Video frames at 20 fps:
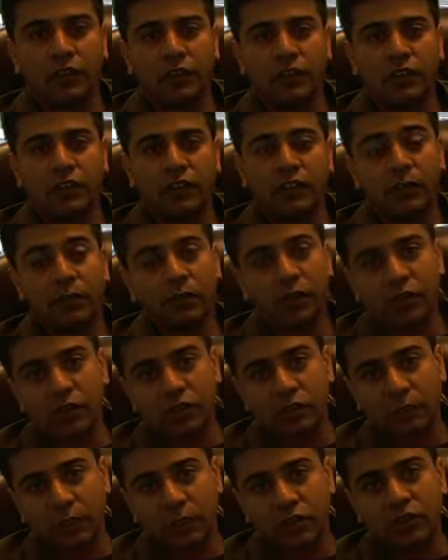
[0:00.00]
If it's a
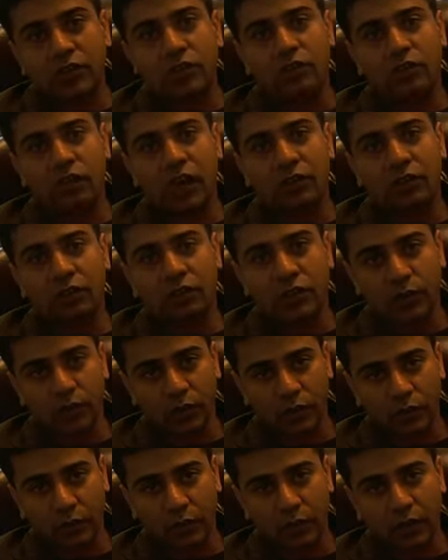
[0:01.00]
parent's petition, you have to go
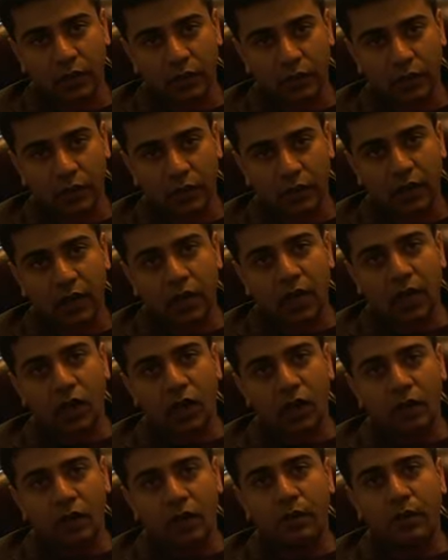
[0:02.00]
with your parent,
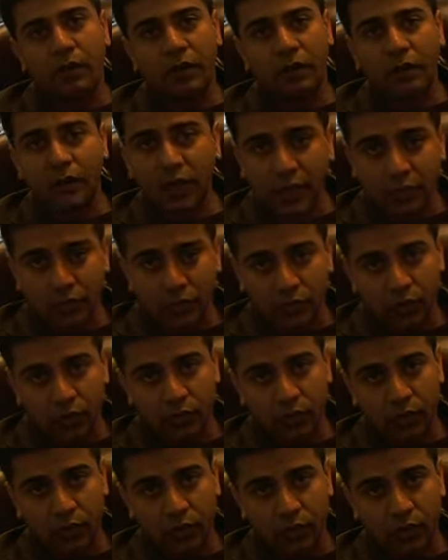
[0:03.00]
or your parent has to go
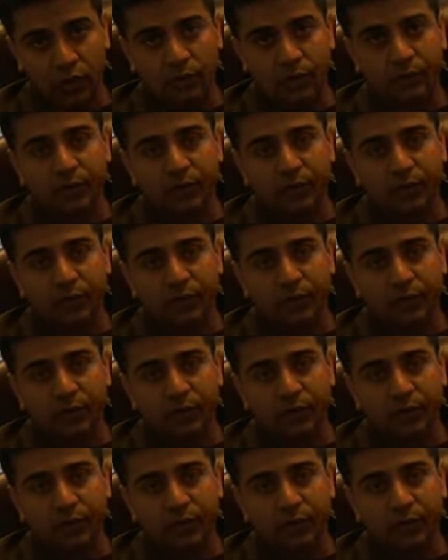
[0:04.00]
with you,